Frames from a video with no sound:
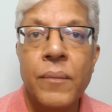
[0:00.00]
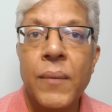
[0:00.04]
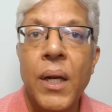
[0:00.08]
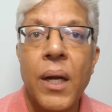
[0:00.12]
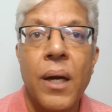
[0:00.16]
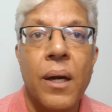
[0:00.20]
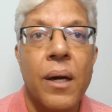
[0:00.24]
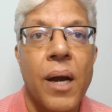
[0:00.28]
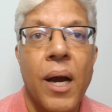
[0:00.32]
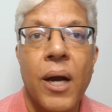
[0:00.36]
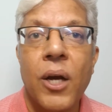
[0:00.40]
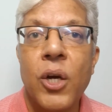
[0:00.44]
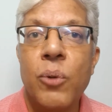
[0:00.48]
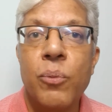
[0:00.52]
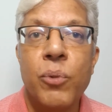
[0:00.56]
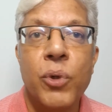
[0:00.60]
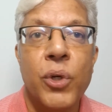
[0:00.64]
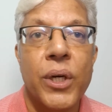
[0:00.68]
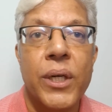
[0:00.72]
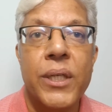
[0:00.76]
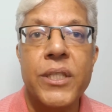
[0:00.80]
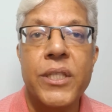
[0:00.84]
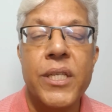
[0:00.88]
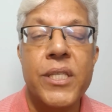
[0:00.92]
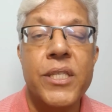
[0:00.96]

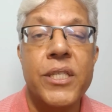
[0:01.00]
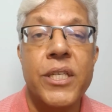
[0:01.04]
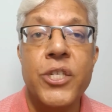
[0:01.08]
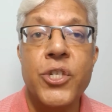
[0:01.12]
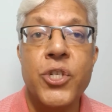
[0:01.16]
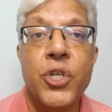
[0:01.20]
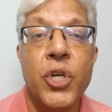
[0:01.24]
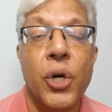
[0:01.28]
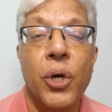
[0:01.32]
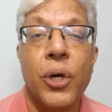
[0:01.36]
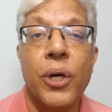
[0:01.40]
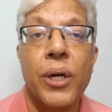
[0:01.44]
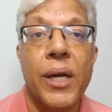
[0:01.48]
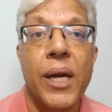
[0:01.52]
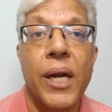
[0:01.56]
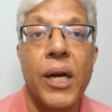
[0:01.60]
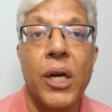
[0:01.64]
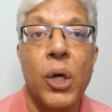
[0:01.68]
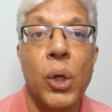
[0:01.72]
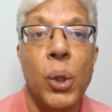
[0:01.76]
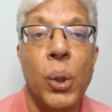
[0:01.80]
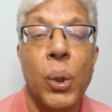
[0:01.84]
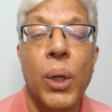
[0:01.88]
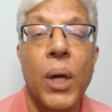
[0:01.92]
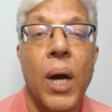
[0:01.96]
Nakamura just ensured
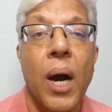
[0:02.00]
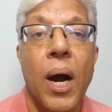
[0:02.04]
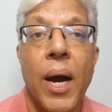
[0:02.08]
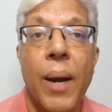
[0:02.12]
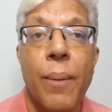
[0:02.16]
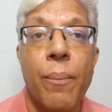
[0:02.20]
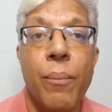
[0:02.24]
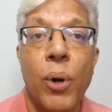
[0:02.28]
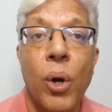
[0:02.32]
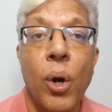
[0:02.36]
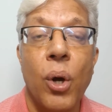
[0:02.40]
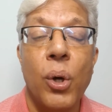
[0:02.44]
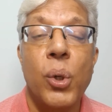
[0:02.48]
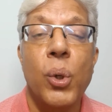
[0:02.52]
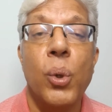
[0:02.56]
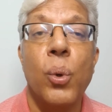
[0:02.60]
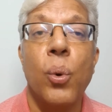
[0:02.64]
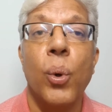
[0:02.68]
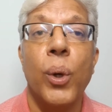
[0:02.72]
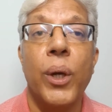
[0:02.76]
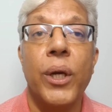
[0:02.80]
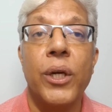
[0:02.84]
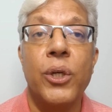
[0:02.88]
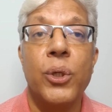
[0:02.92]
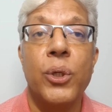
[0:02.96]
that, look, I'm not
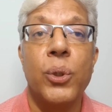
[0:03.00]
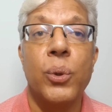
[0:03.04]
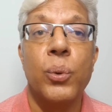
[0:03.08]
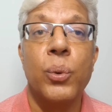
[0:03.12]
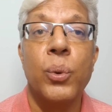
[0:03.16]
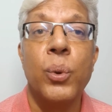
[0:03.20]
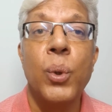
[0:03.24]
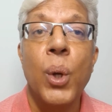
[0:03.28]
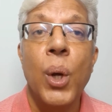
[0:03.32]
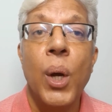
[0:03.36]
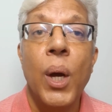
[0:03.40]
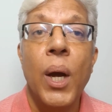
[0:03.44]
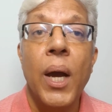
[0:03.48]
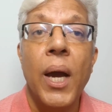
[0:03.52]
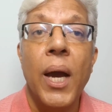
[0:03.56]
going to